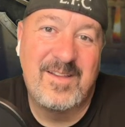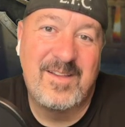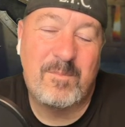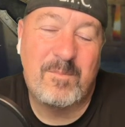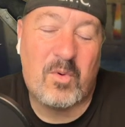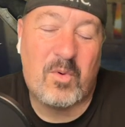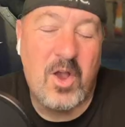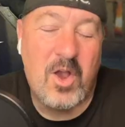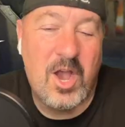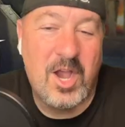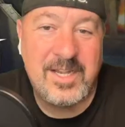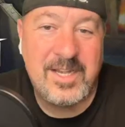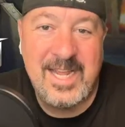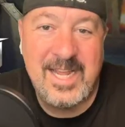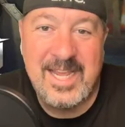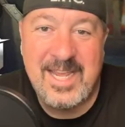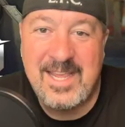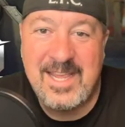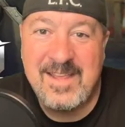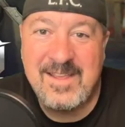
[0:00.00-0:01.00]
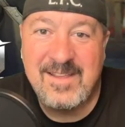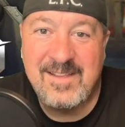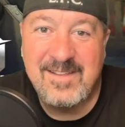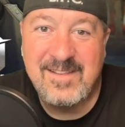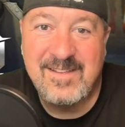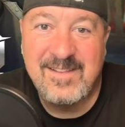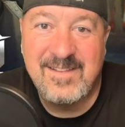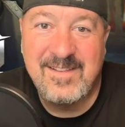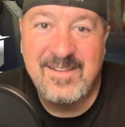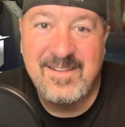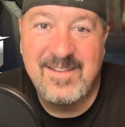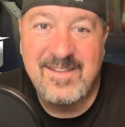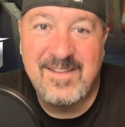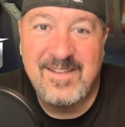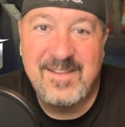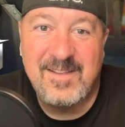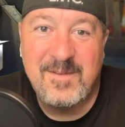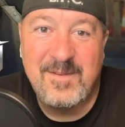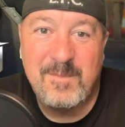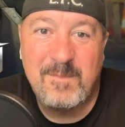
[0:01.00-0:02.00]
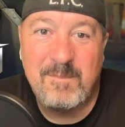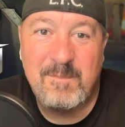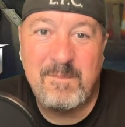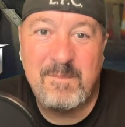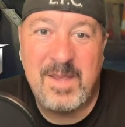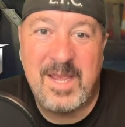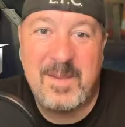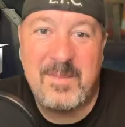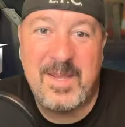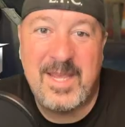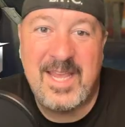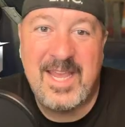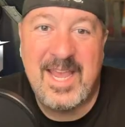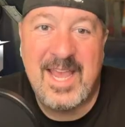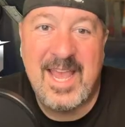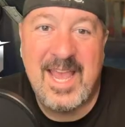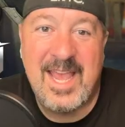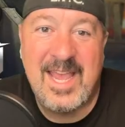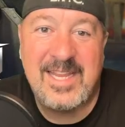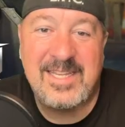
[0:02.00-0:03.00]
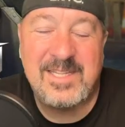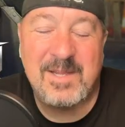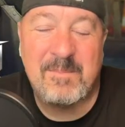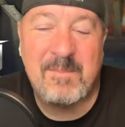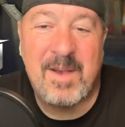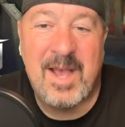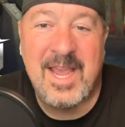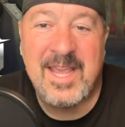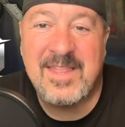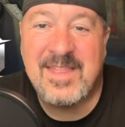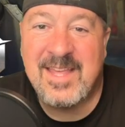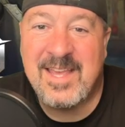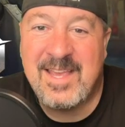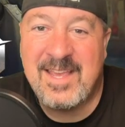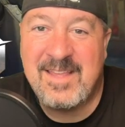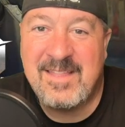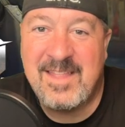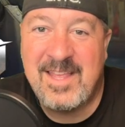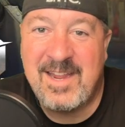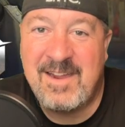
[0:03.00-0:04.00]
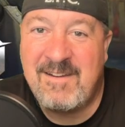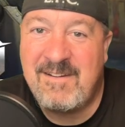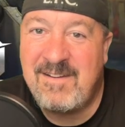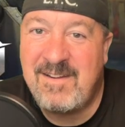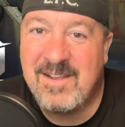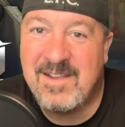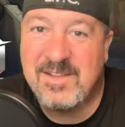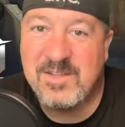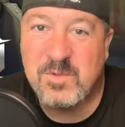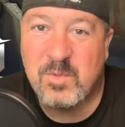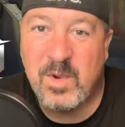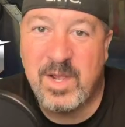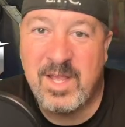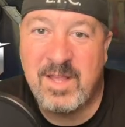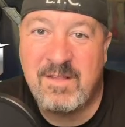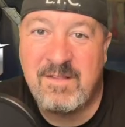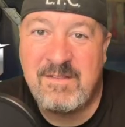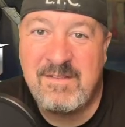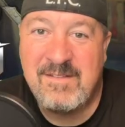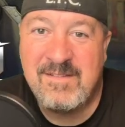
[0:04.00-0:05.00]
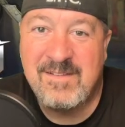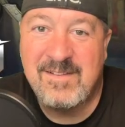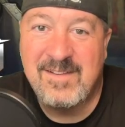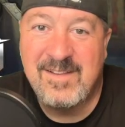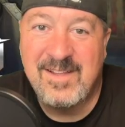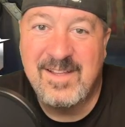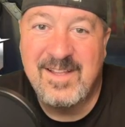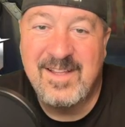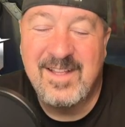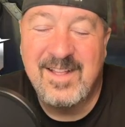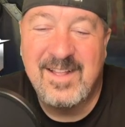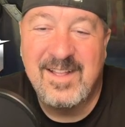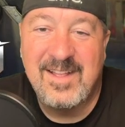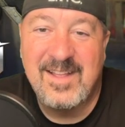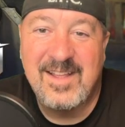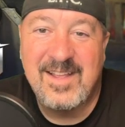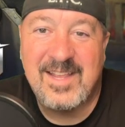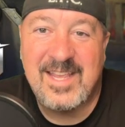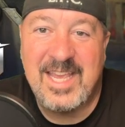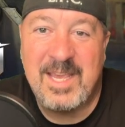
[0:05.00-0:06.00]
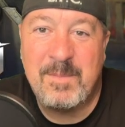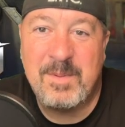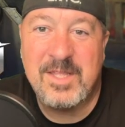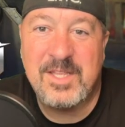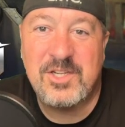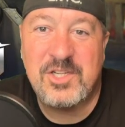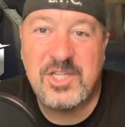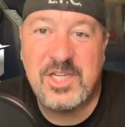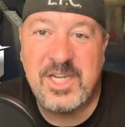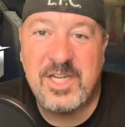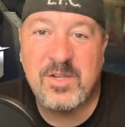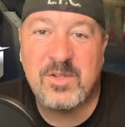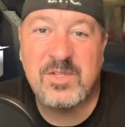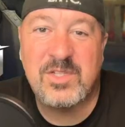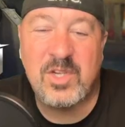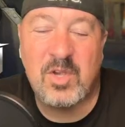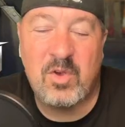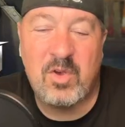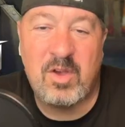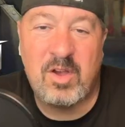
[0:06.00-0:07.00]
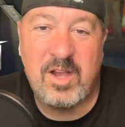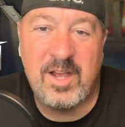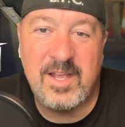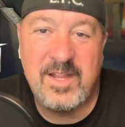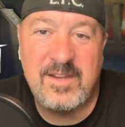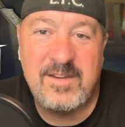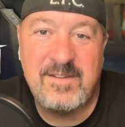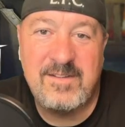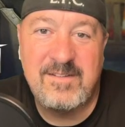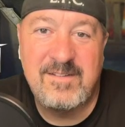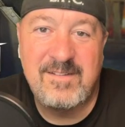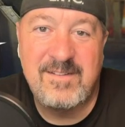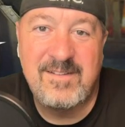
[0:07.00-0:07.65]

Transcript: Brogni. Maybe a Demitha in there as well. Keeping the shields on.